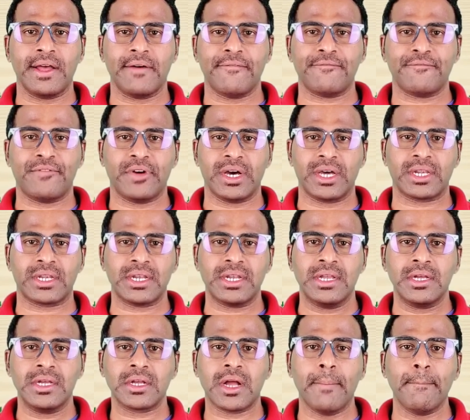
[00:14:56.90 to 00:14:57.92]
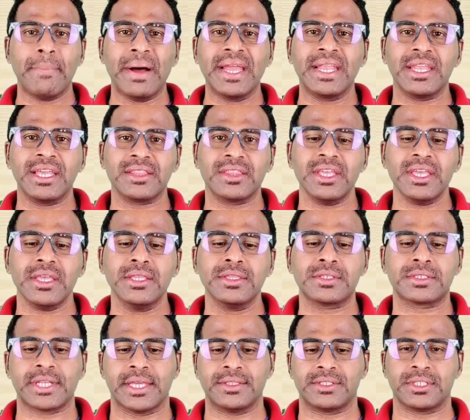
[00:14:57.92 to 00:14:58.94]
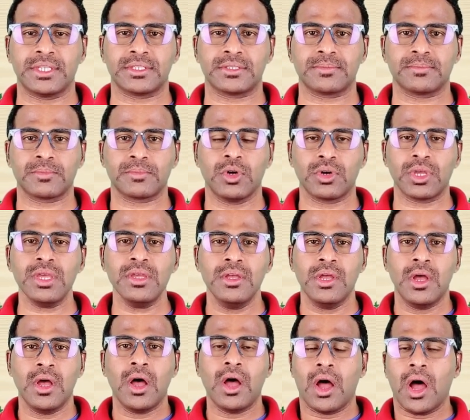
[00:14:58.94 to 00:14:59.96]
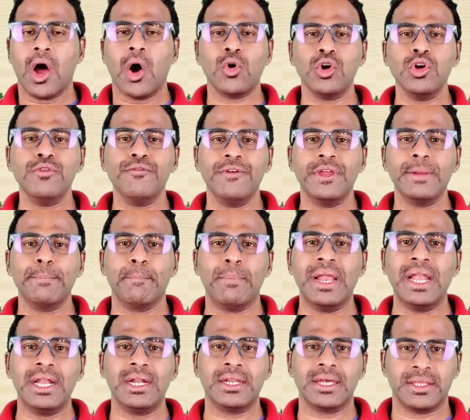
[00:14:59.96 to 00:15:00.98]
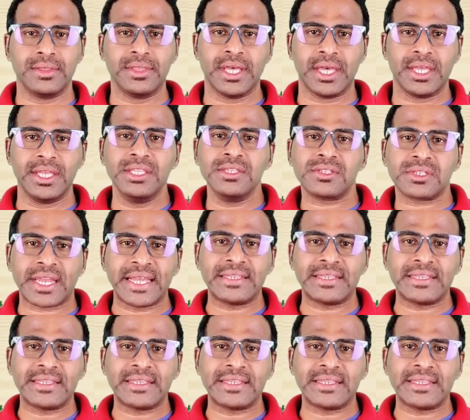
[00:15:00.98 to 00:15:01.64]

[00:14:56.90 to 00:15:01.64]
for combining the instances. Okay, how do we build the instance